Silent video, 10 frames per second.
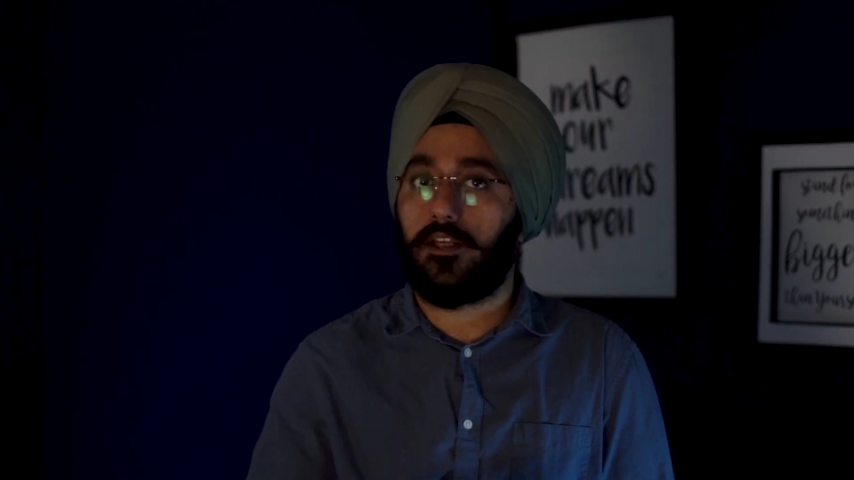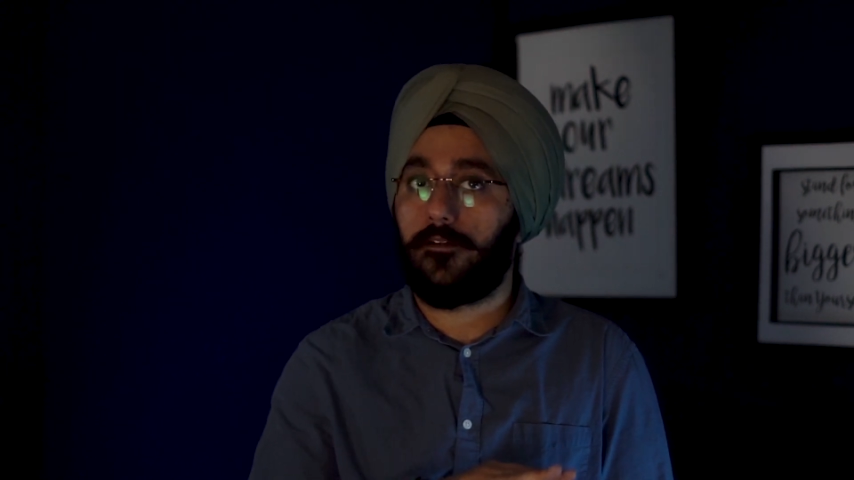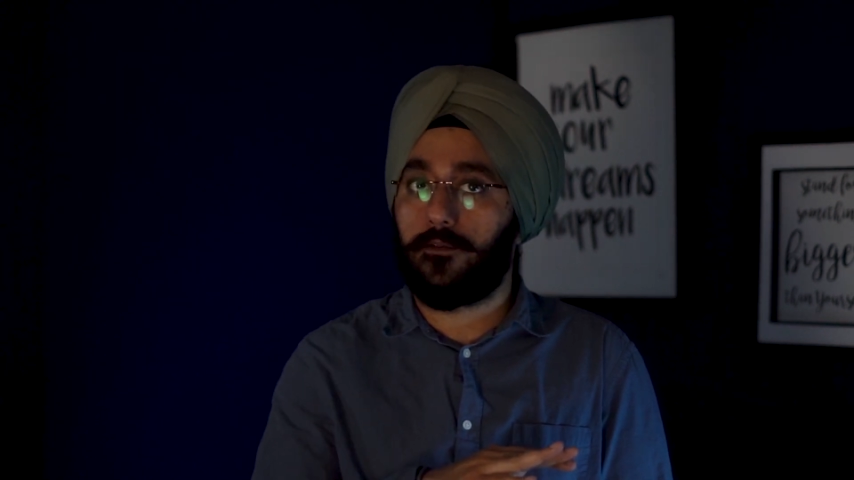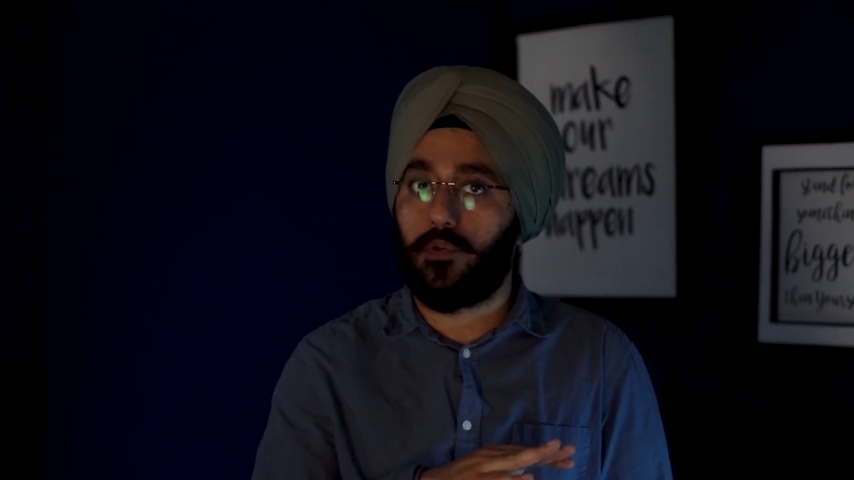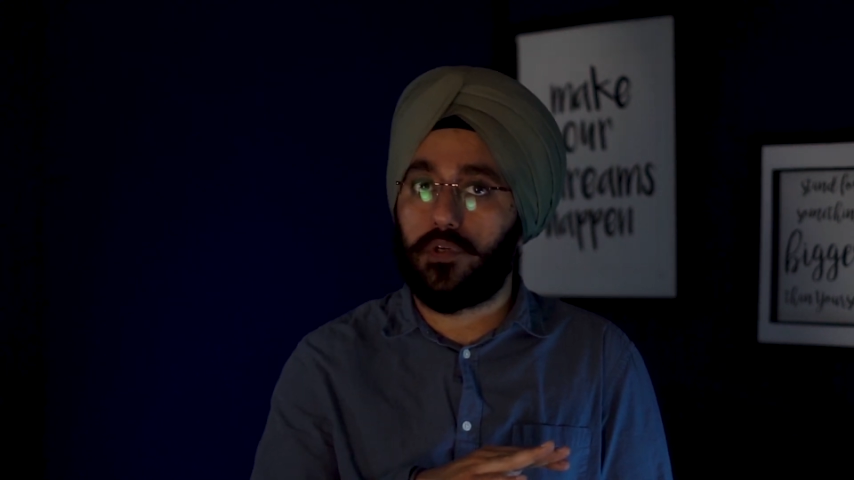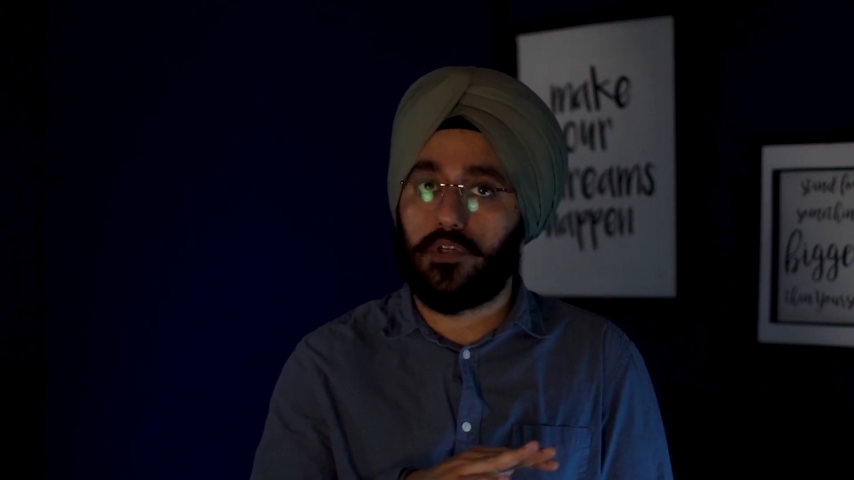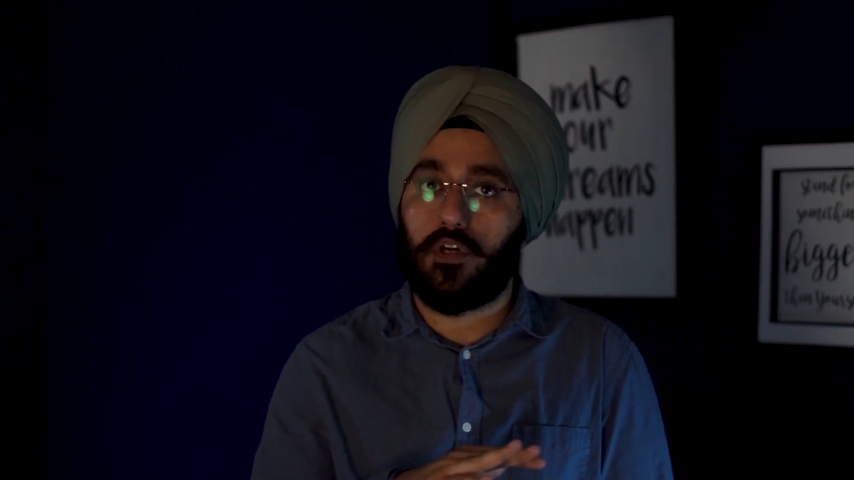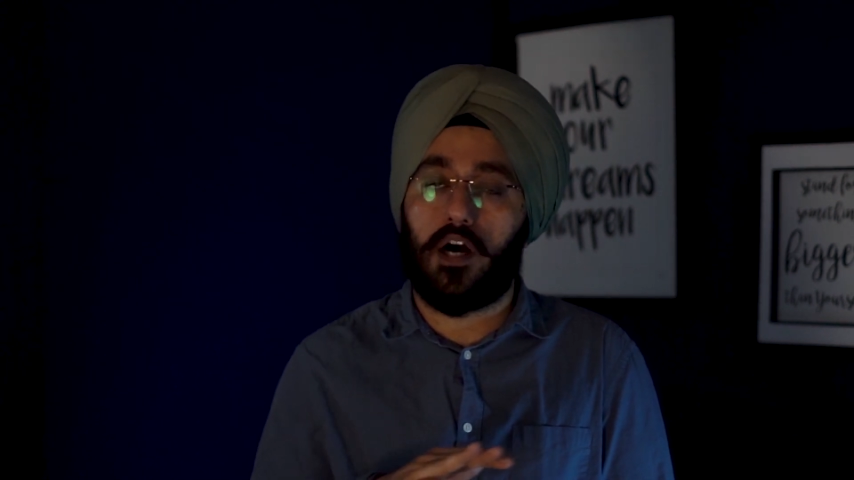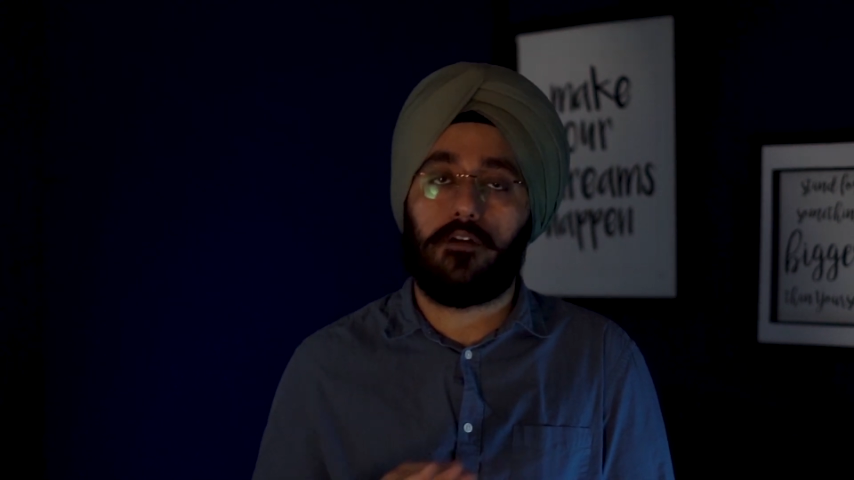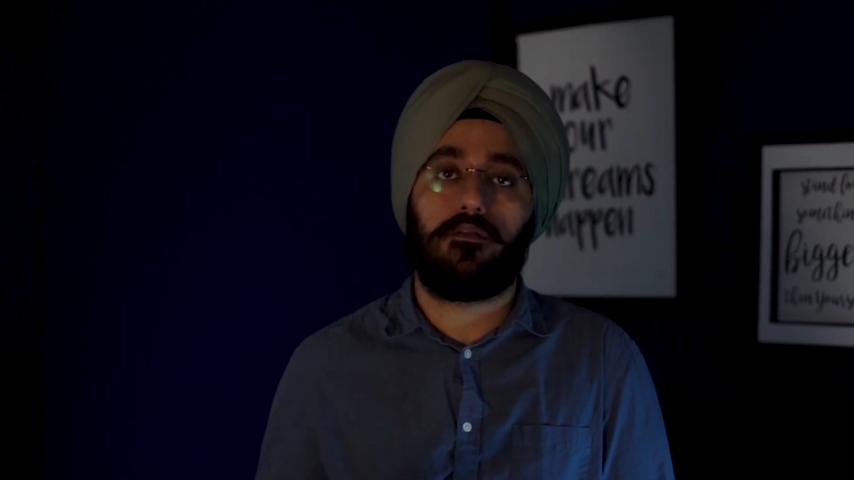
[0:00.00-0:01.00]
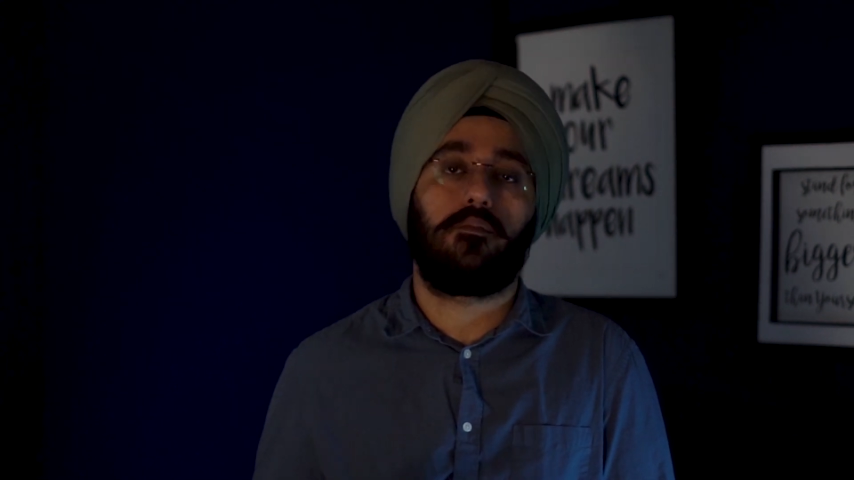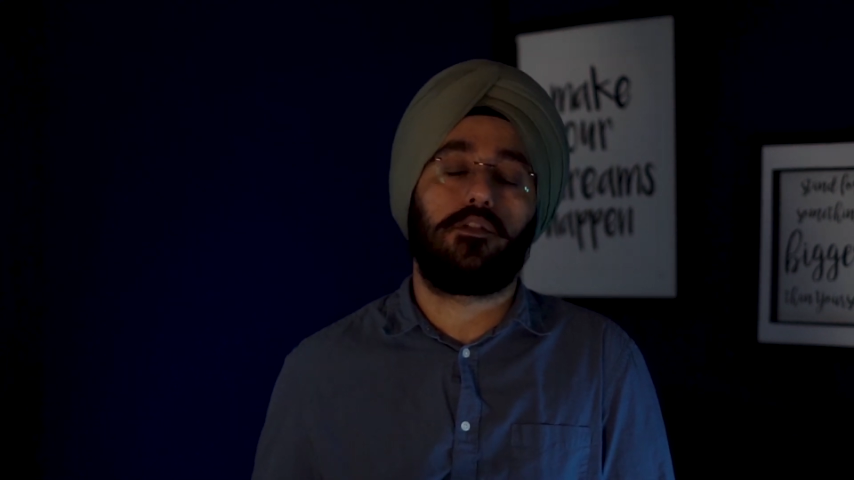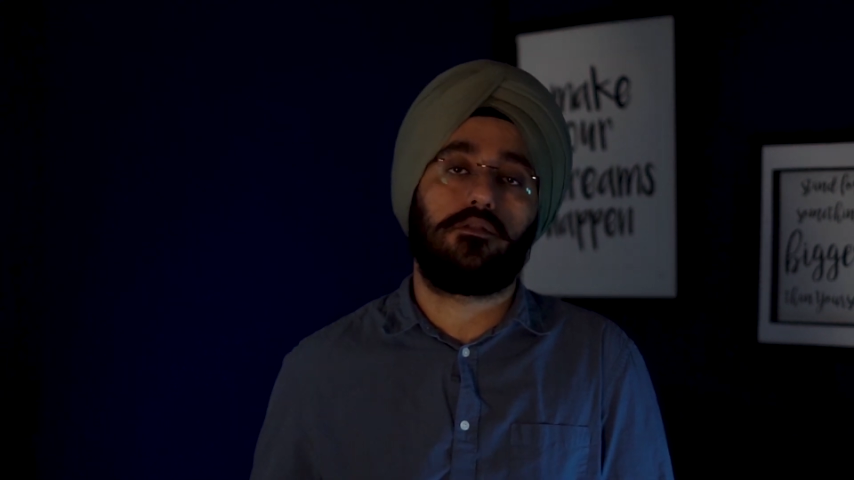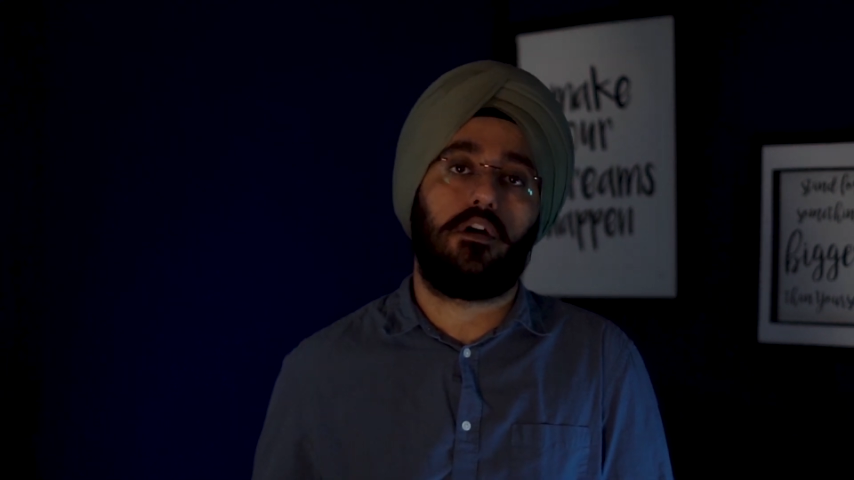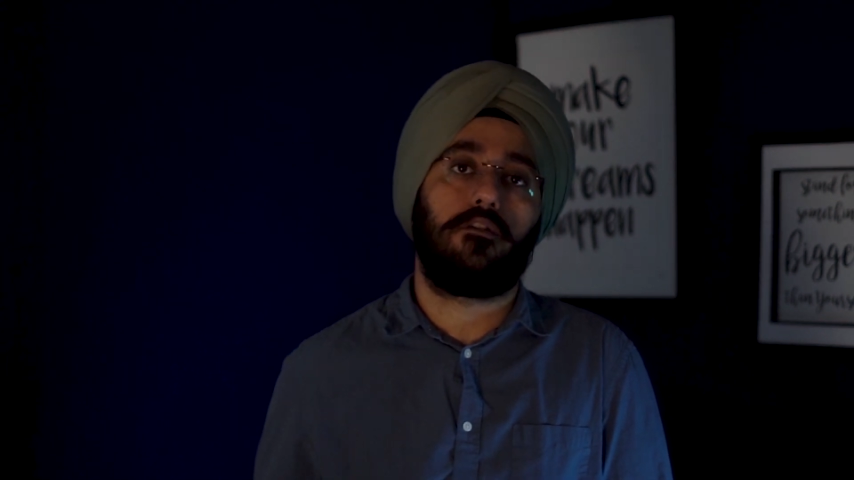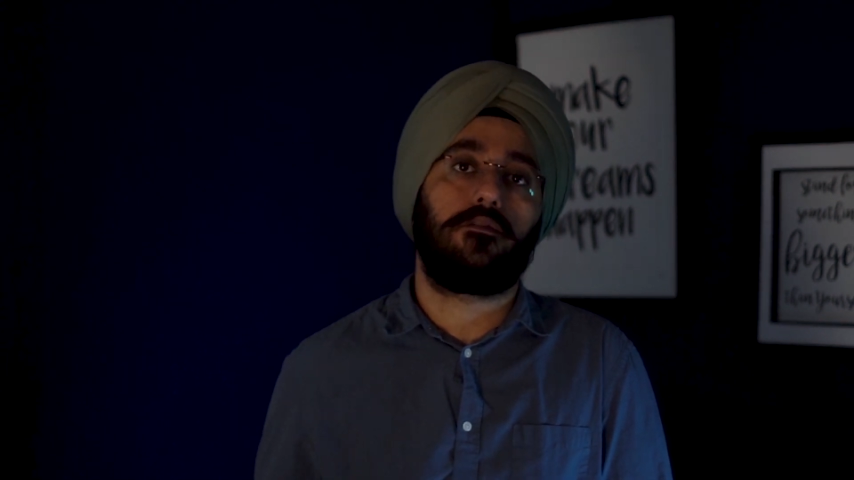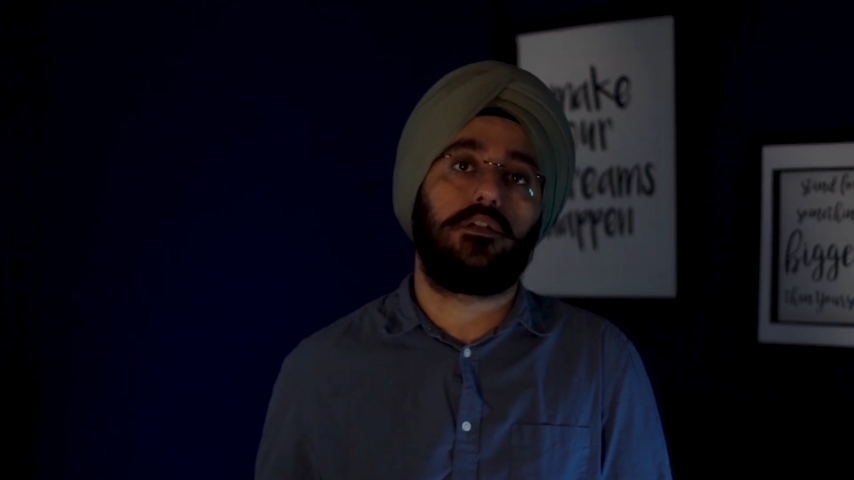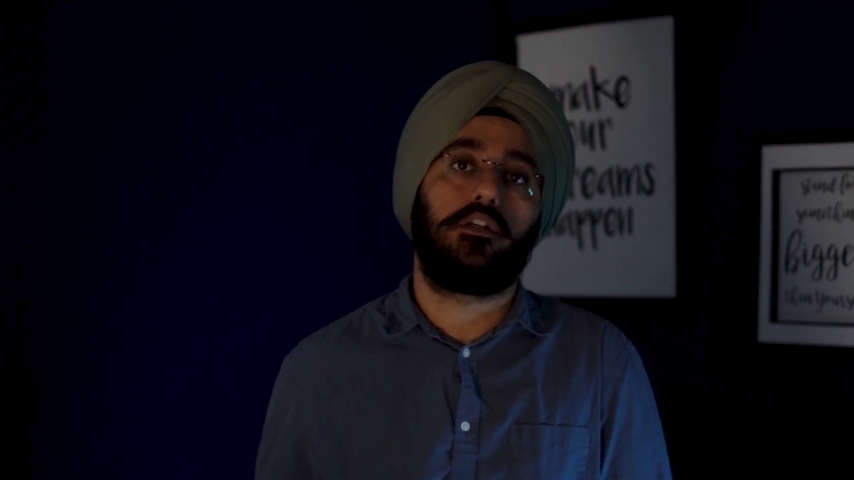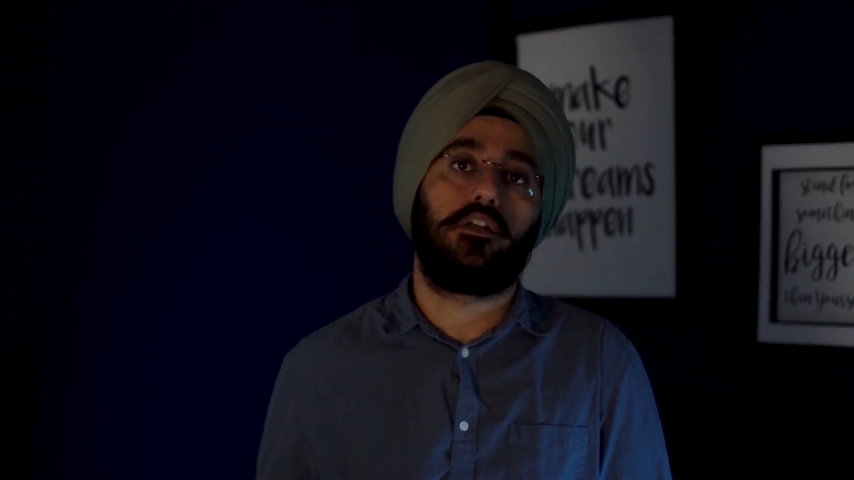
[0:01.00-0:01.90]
if you are not from the software